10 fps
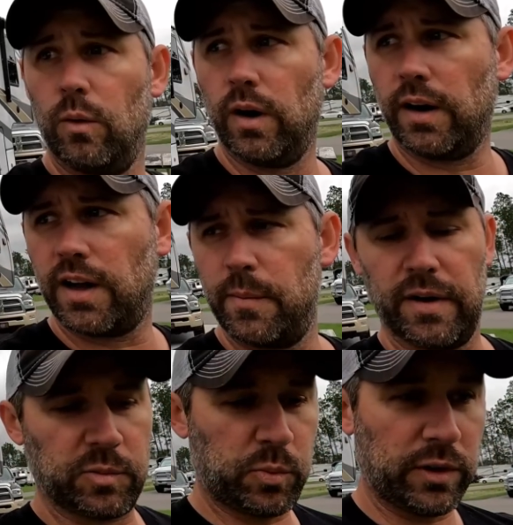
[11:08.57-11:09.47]
Well, I came
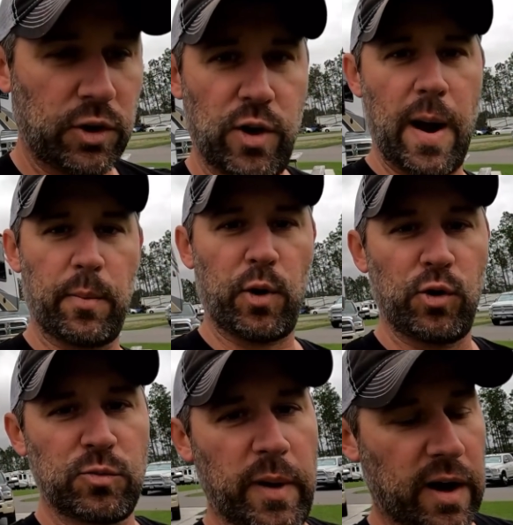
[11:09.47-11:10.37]
out to put the crapper
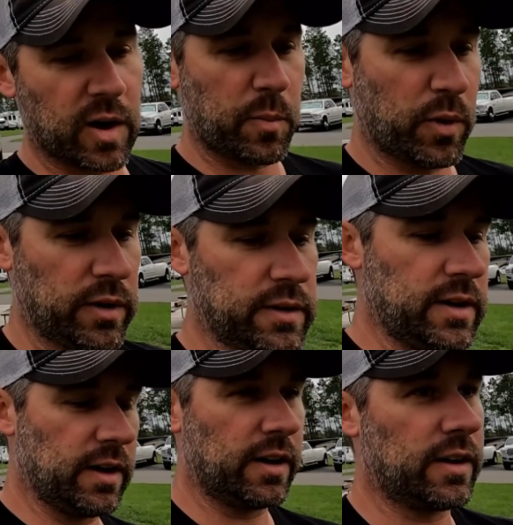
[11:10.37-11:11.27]
hose back up on
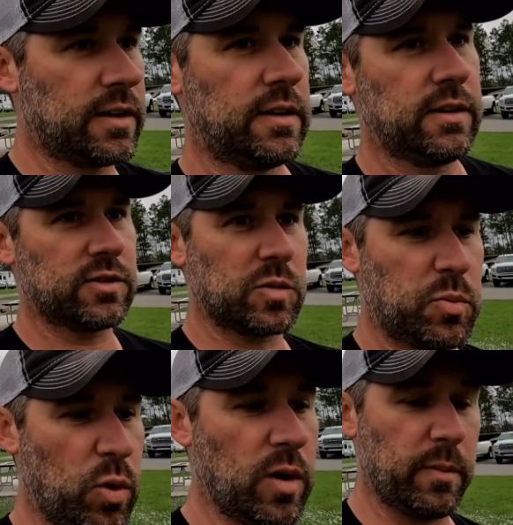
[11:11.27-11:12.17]
the uh,
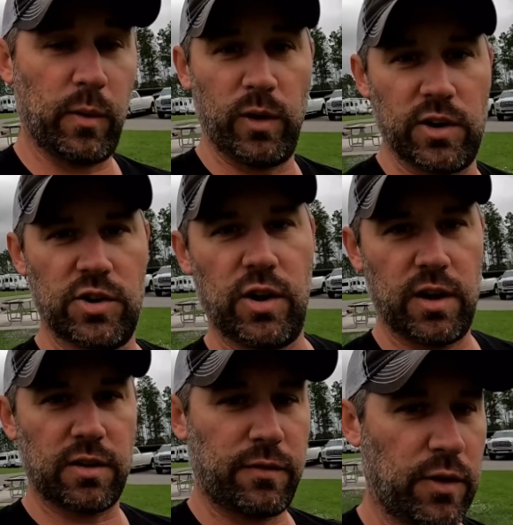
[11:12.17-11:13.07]
support, but I wanted to show you
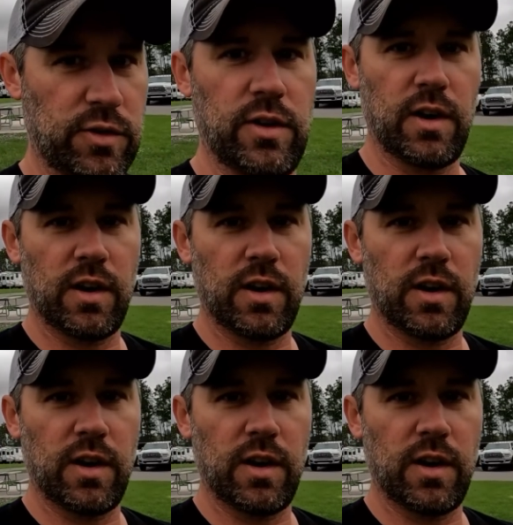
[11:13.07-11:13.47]
this first.